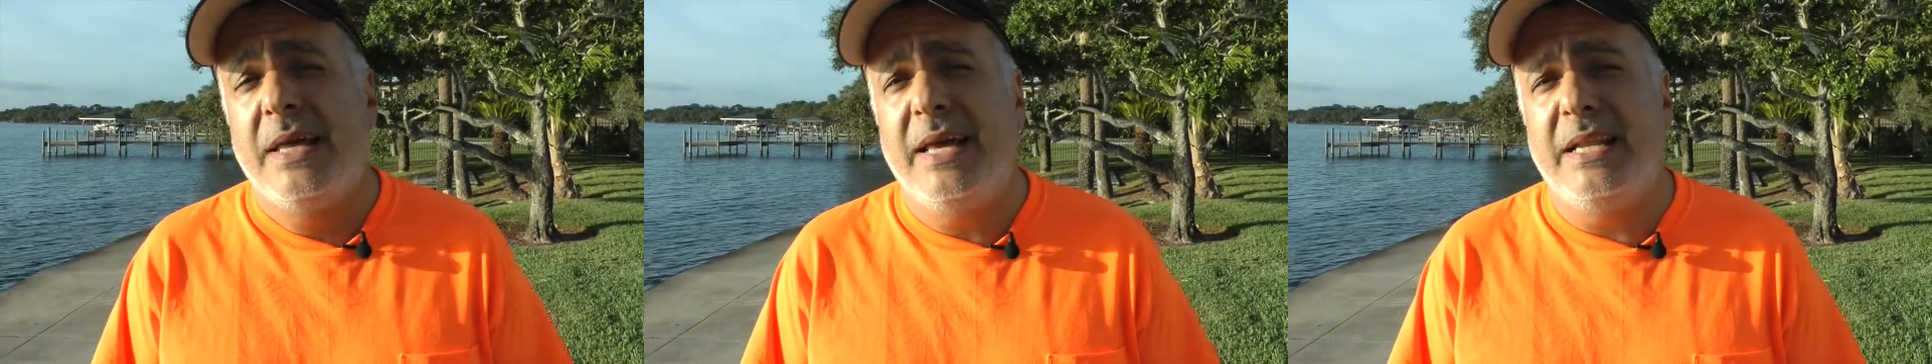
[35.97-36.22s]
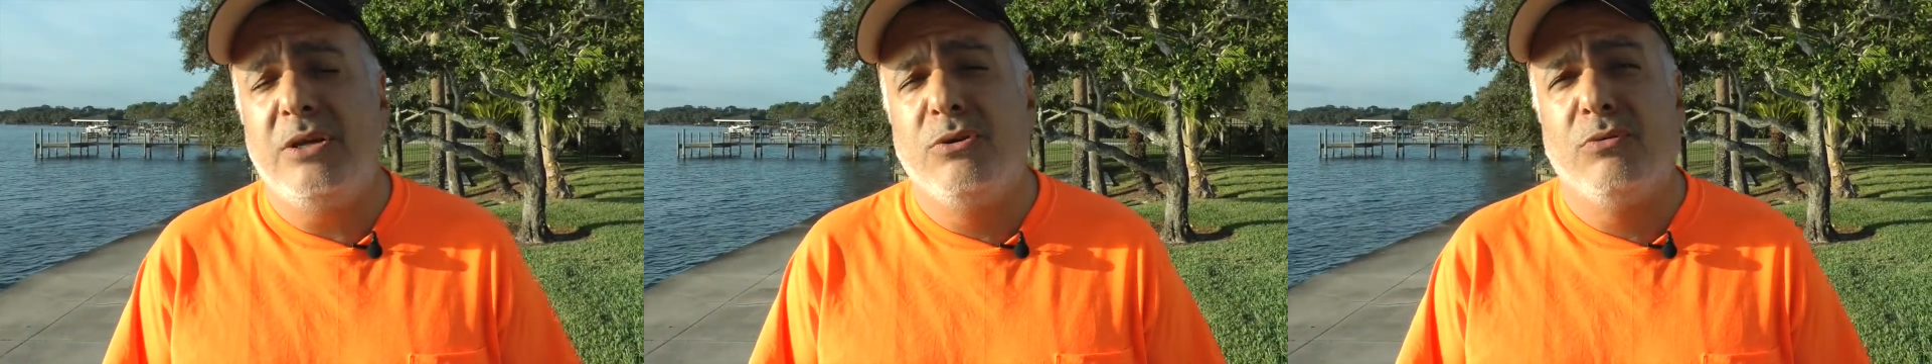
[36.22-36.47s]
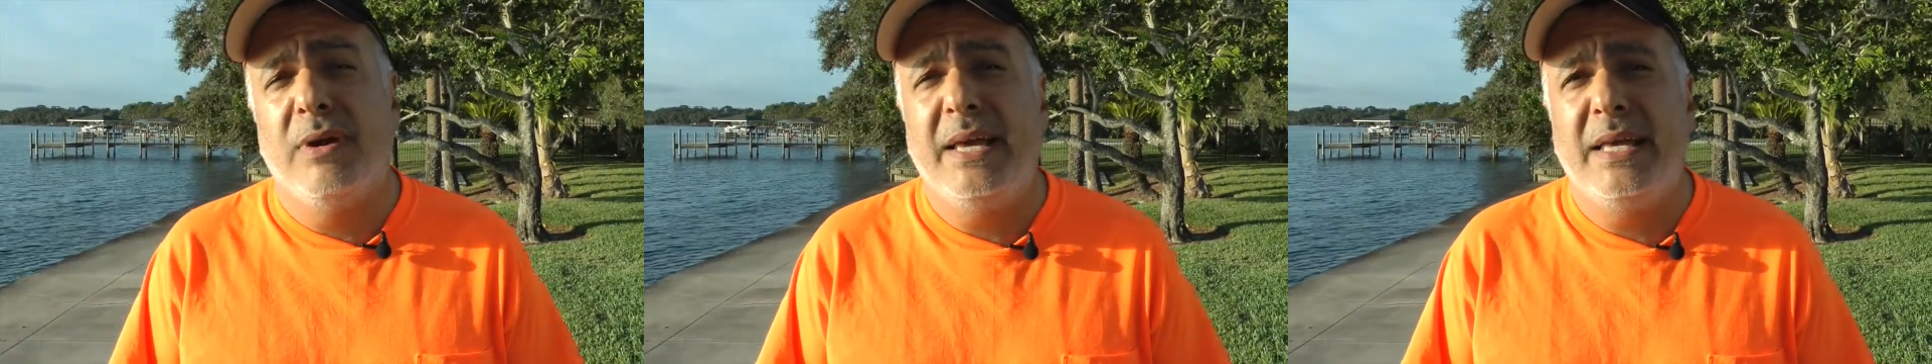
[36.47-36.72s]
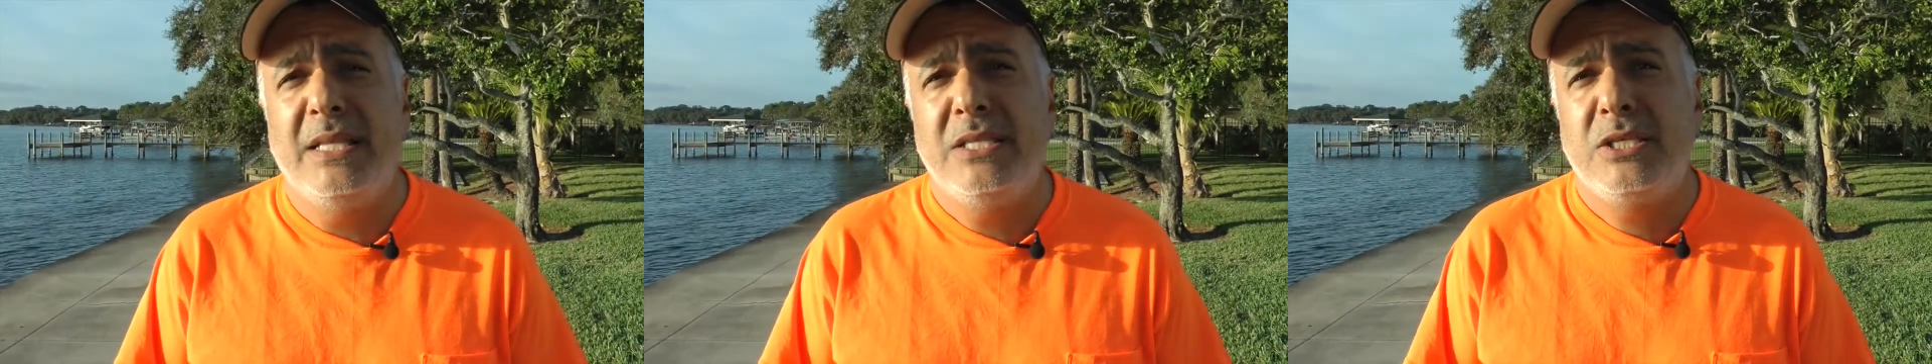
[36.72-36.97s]
any
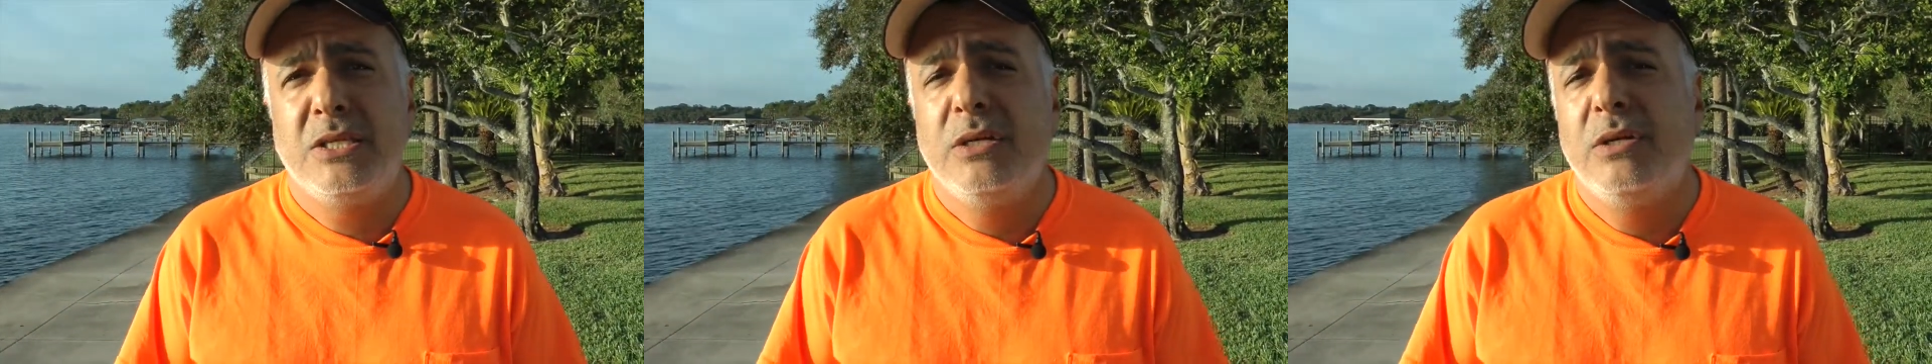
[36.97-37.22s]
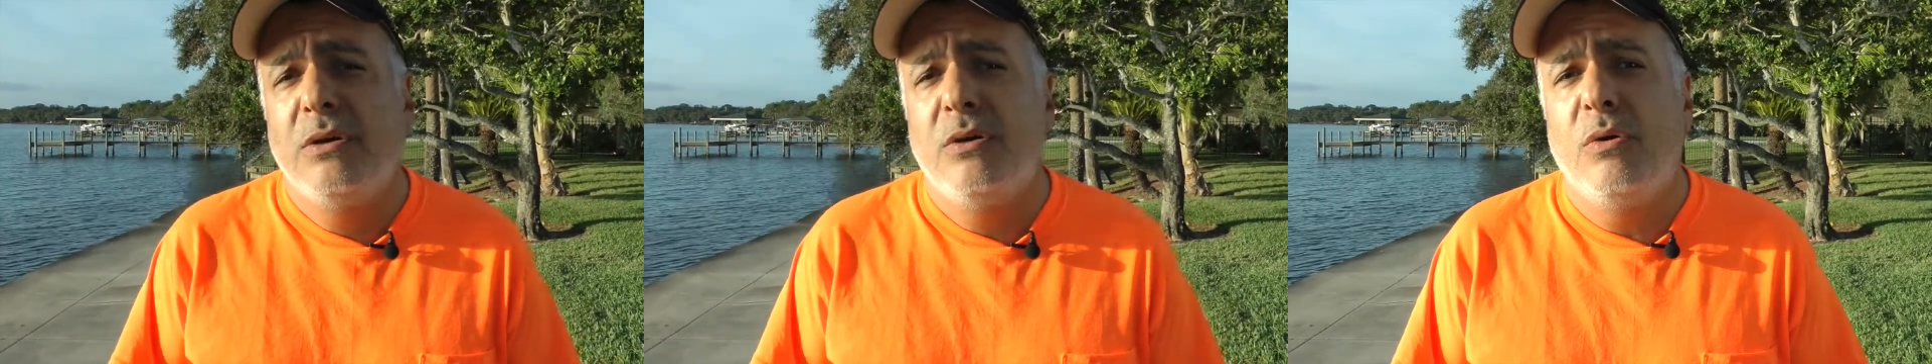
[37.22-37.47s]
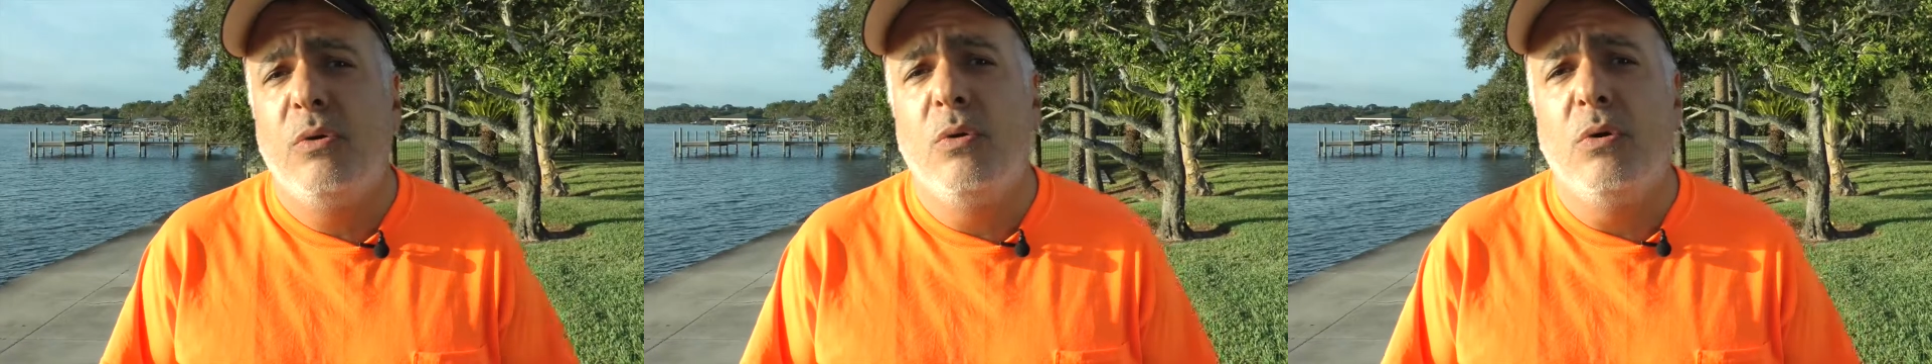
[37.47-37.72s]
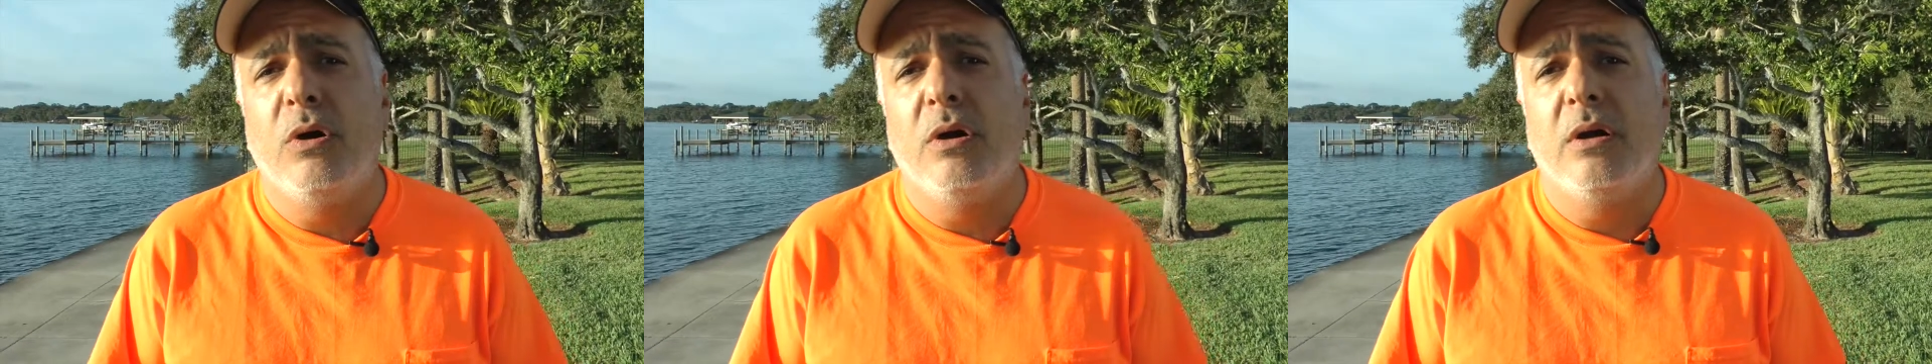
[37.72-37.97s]
grains
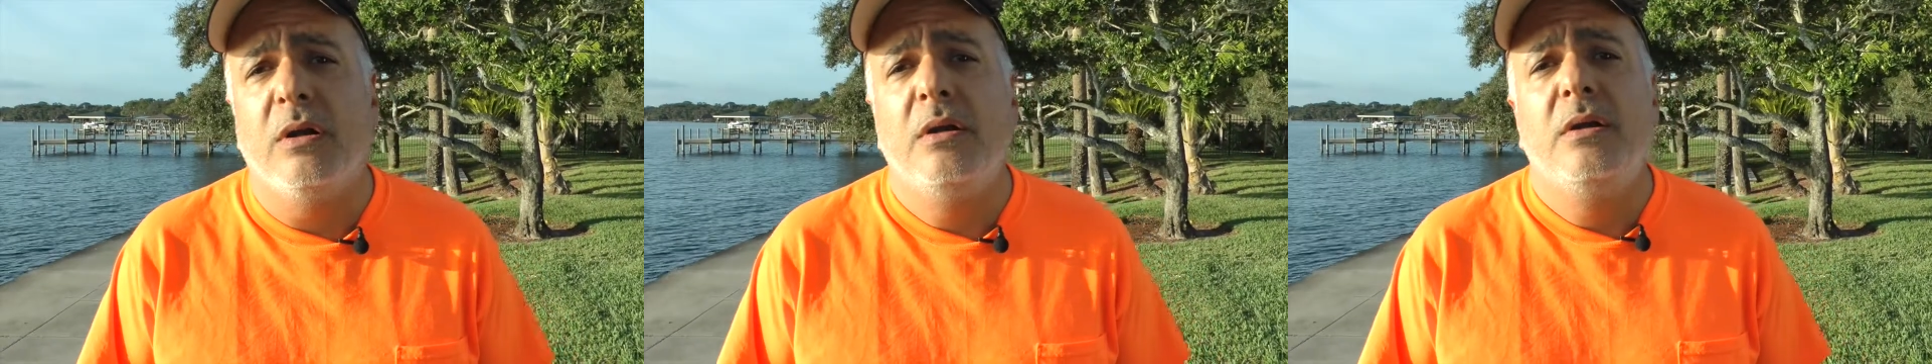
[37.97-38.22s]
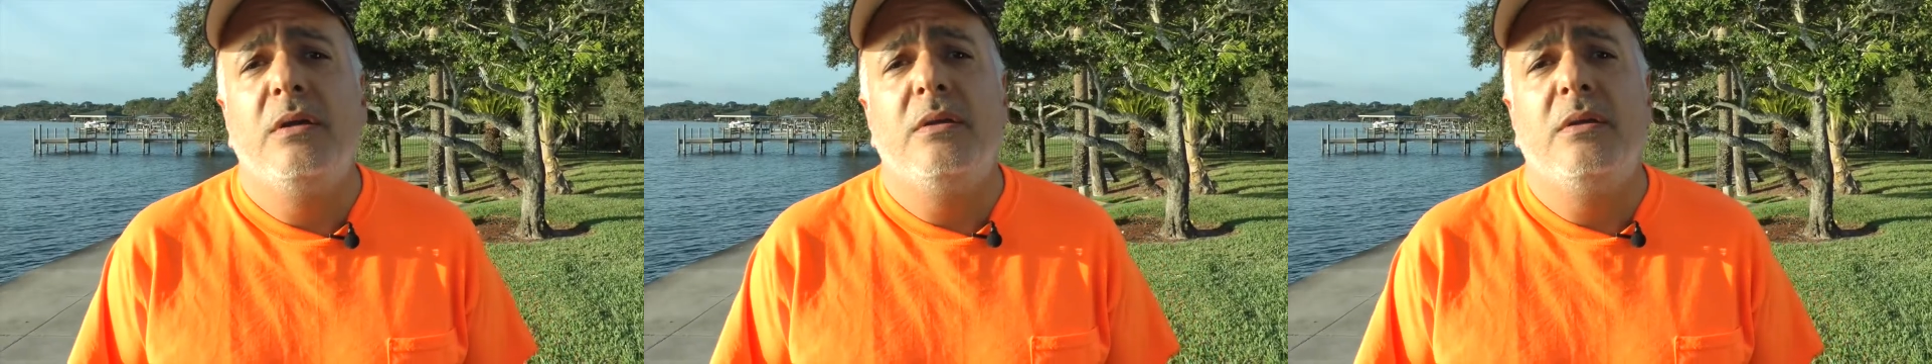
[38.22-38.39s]
or